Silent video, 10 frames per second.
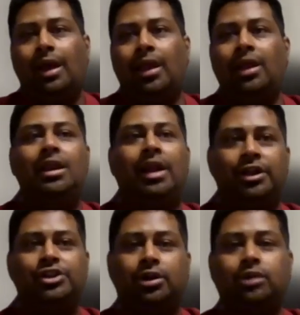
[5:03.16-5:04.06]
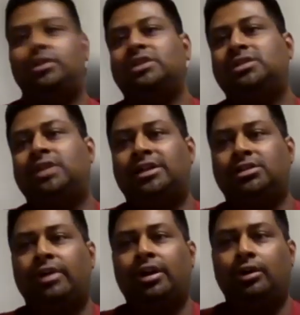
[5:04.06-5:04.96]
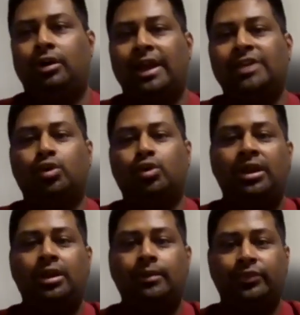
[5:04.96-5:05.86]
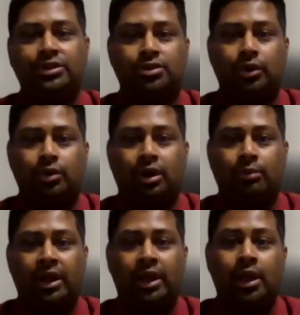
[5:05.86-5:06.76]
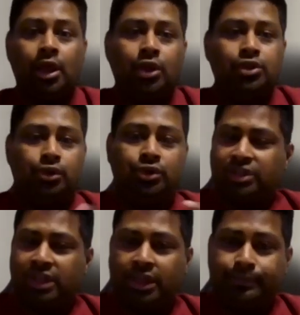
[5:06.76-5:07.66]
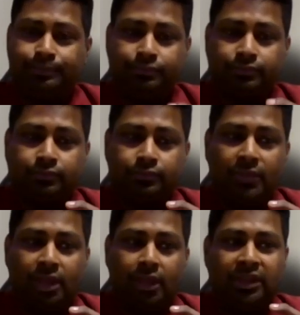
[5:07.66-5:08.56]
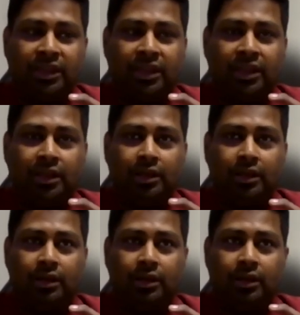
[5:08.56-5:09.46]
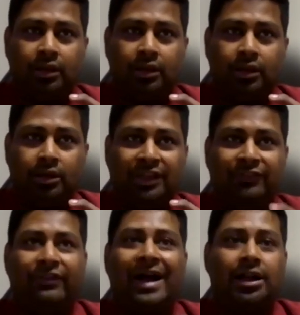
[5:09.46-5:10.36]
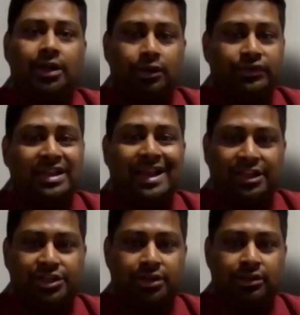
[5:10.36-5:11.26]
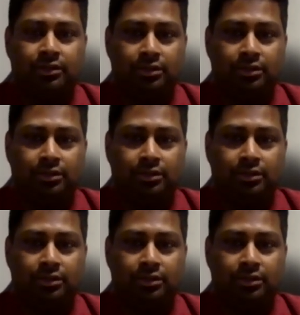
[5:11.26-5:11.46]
In addition to this, that's where your SOP is going to come by. So you see, the the factor of selection